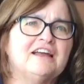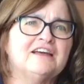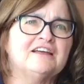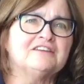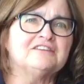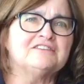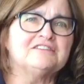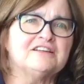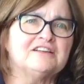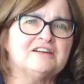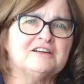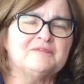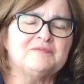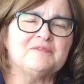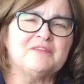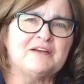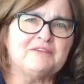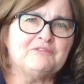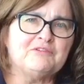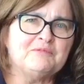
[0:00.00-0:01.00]
And
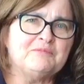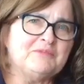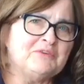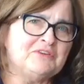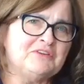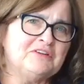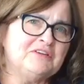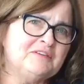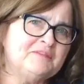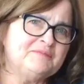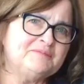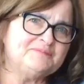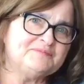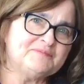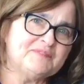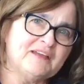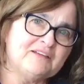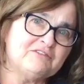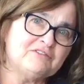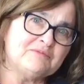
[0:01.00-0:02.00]
that will be
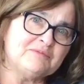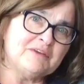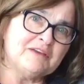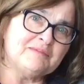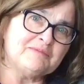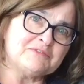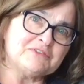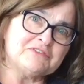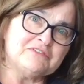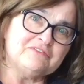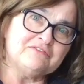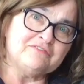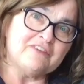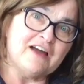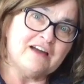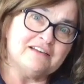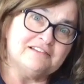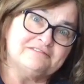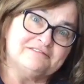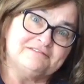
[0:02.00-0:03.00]
episode
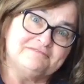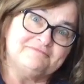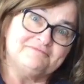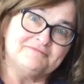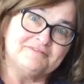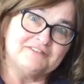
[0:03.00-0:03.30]
5.